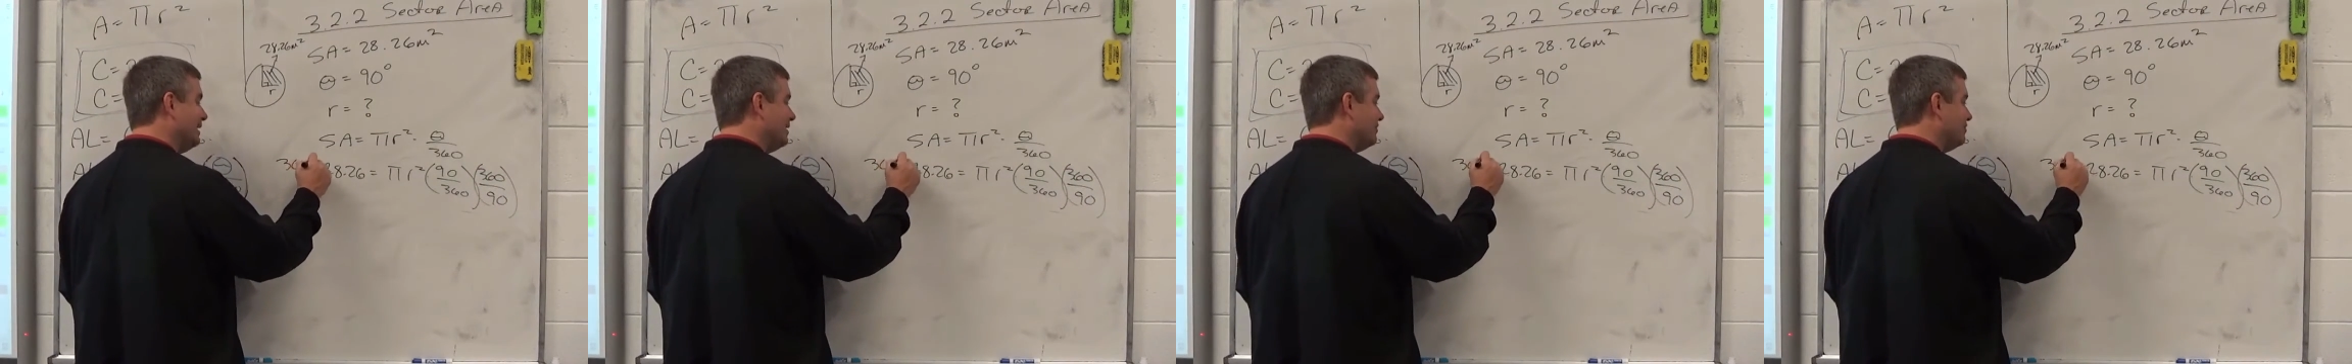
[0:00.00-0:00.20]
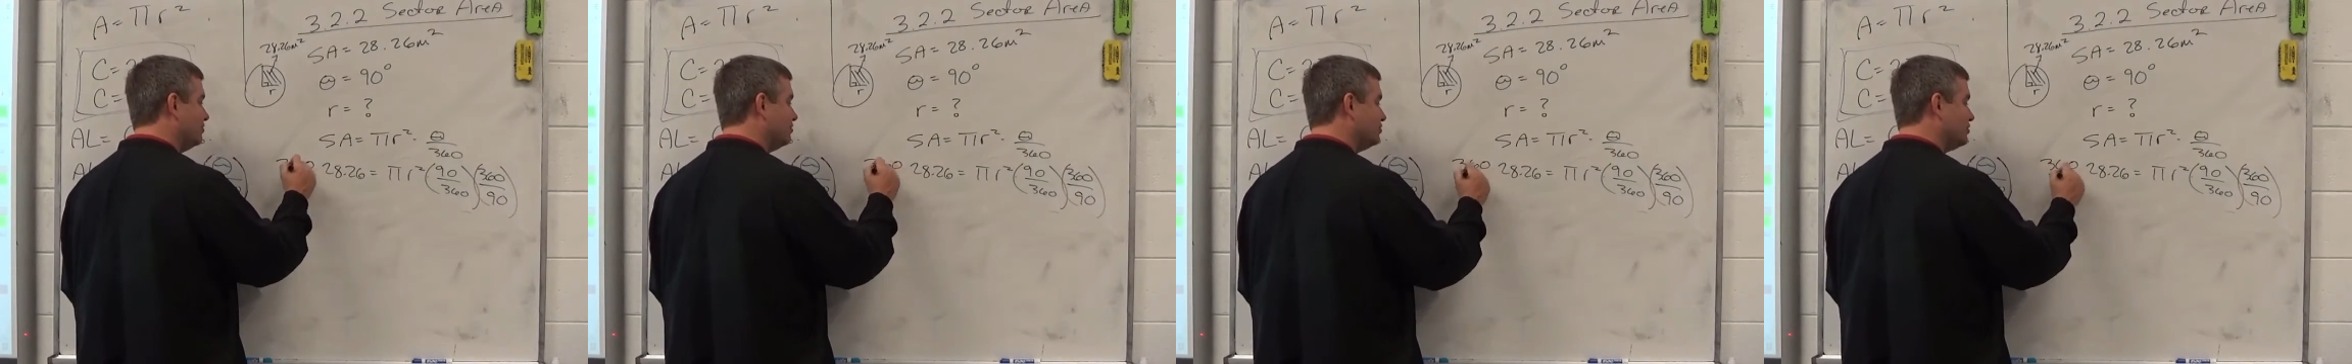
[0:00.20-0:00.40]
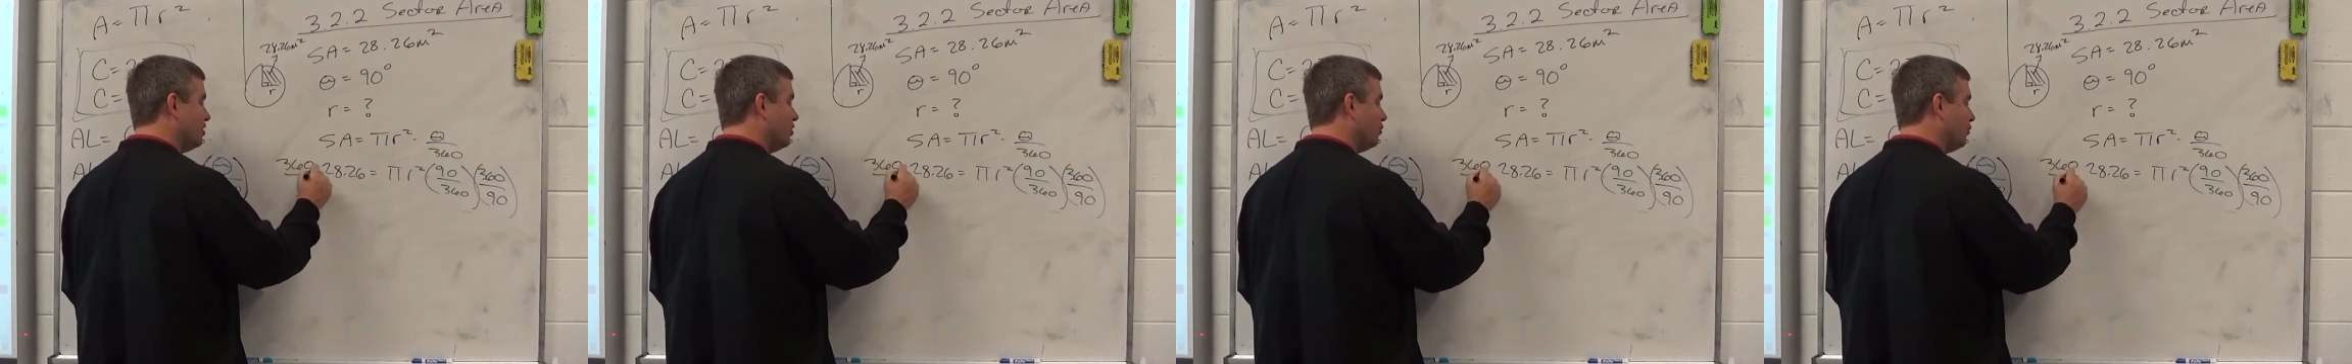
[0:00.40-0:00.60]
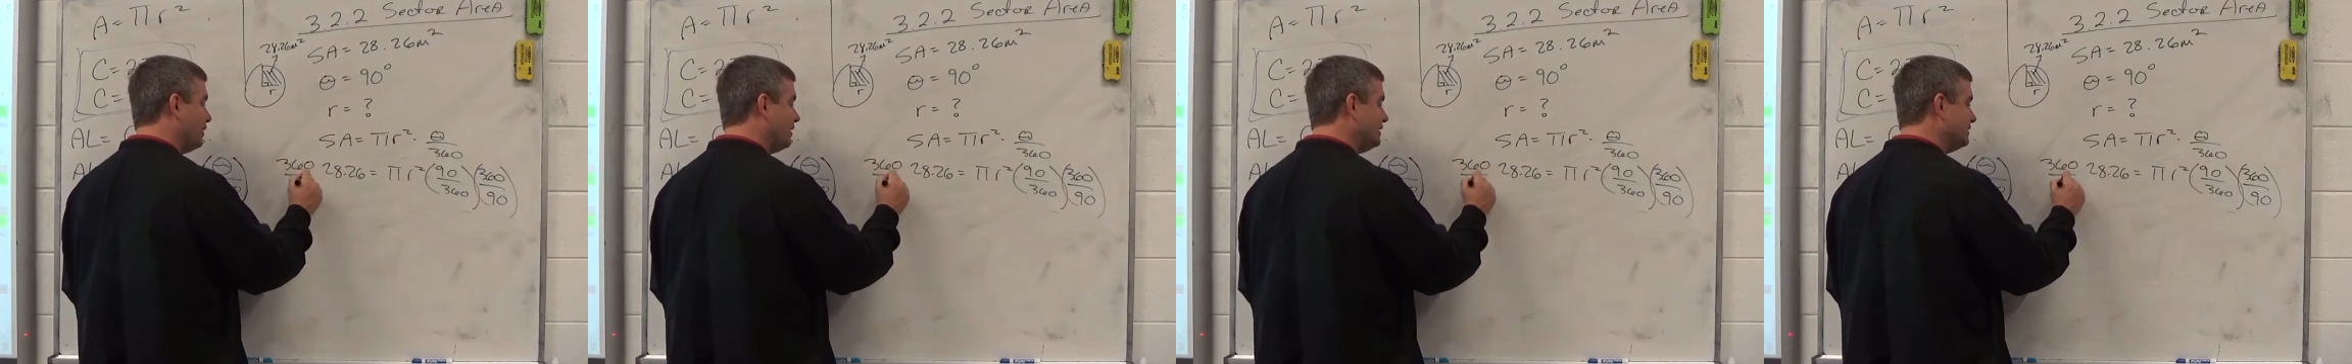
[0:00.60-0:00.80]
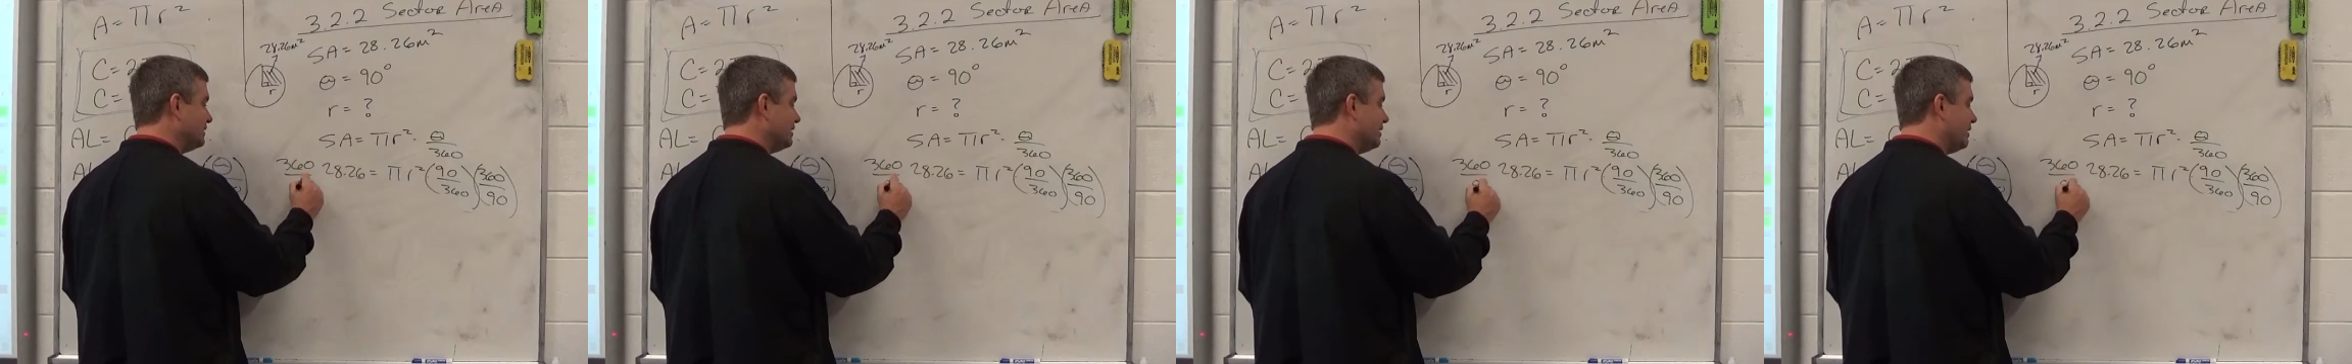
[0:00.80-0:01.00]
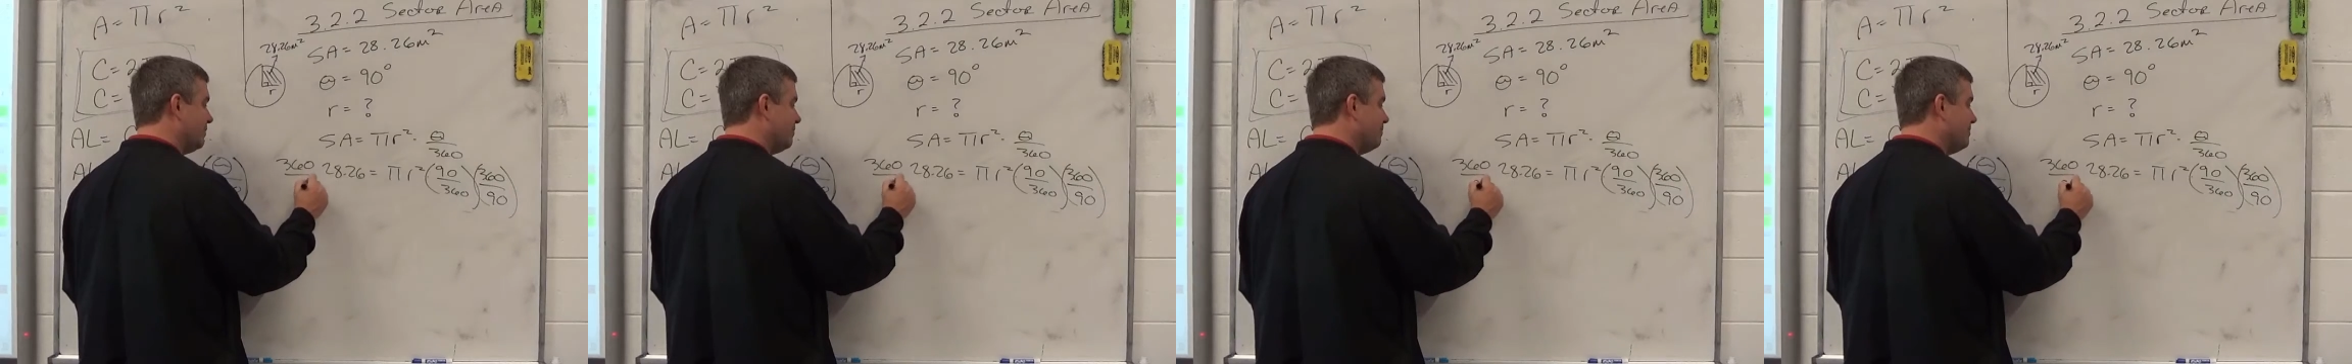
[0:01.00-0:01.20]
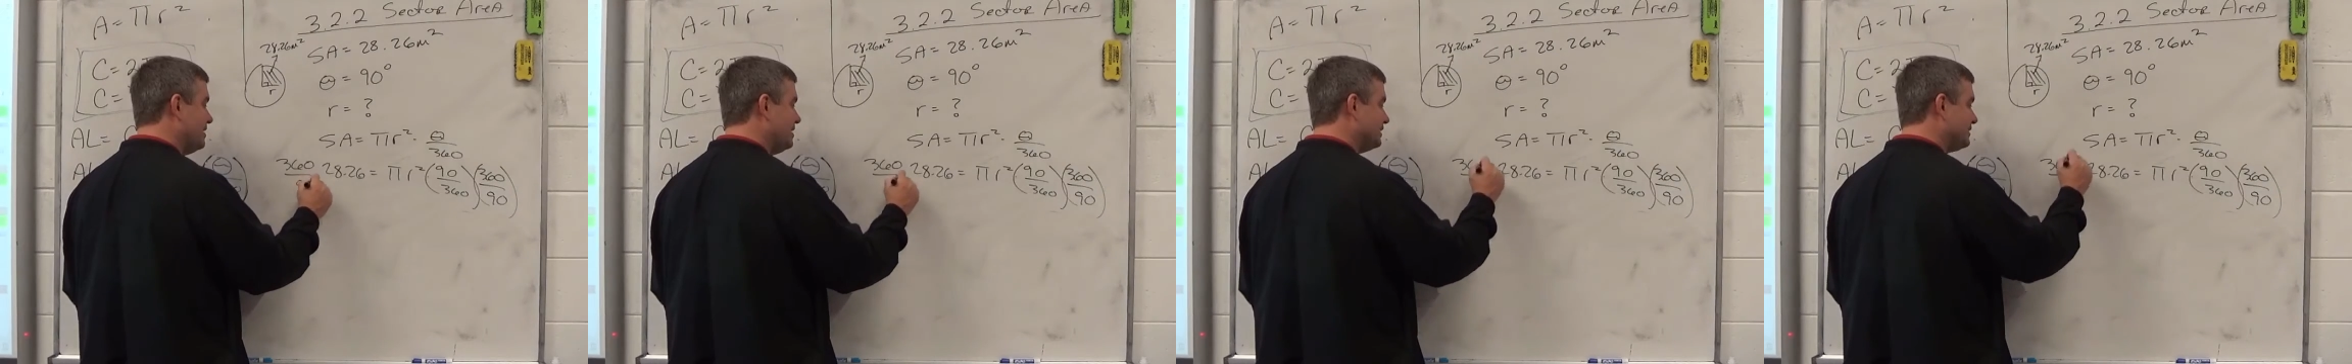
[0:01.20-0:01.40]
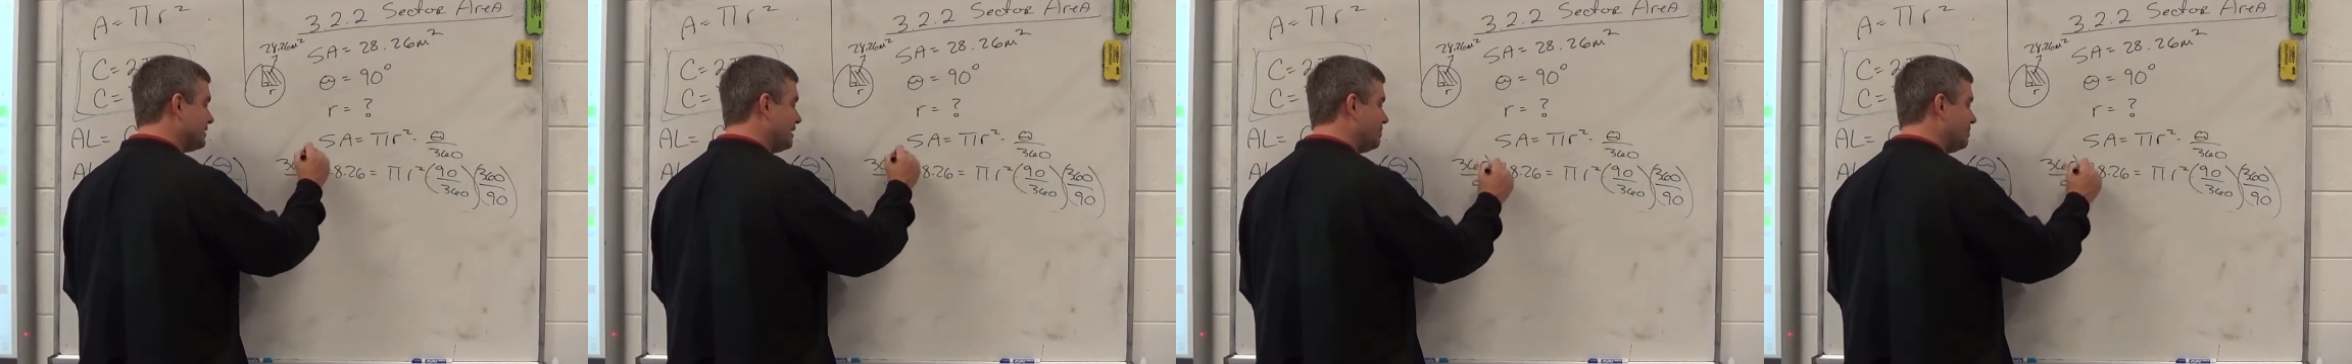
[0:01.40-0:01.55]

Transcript: There's no reason to miss